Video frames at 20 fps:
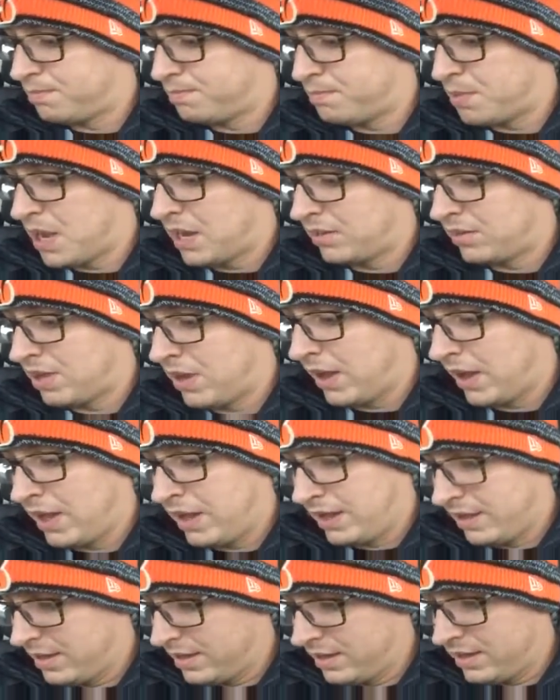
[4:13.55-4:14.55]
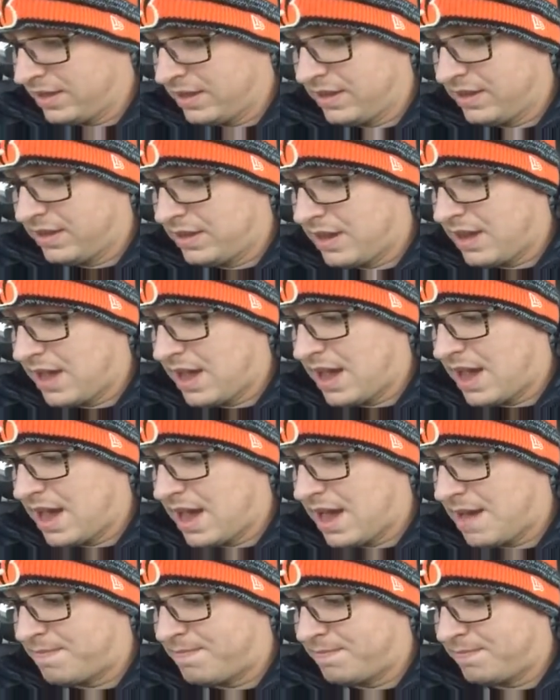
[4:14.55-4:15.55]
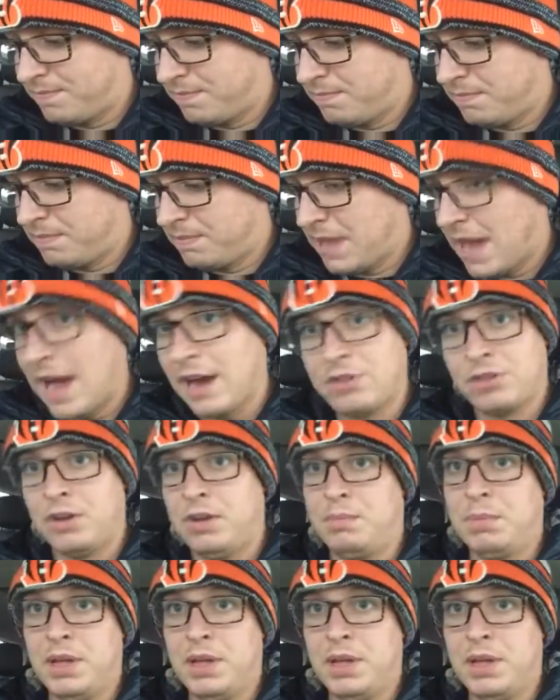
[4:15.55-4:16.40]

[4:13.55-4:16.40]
But, actually,